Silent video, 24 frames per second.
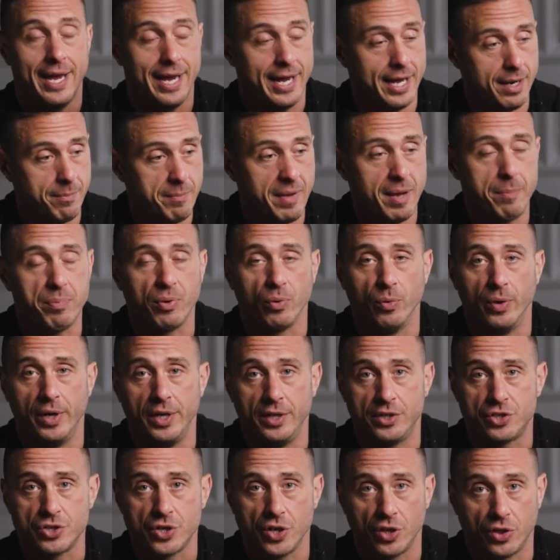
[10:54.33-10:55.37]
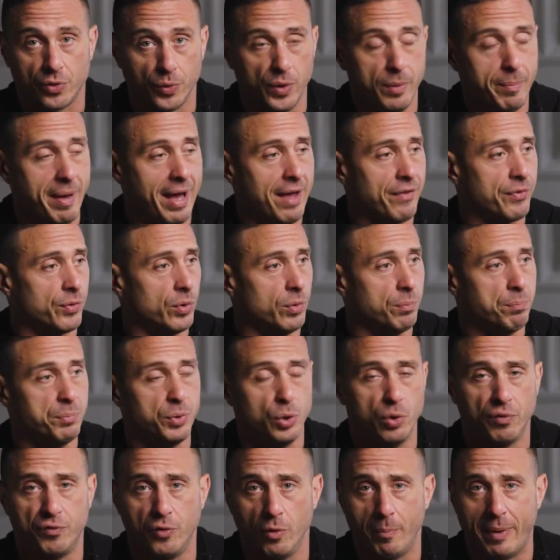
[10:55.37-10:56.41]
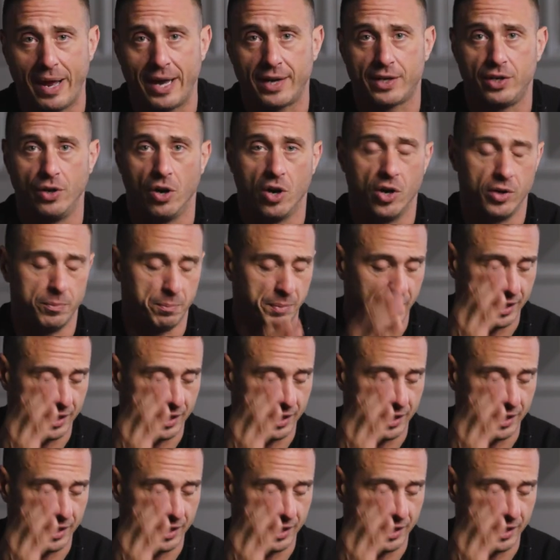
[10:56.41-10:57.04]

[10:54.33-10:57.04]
in Maple Ridge, 3-bathroom, beautiful backyard,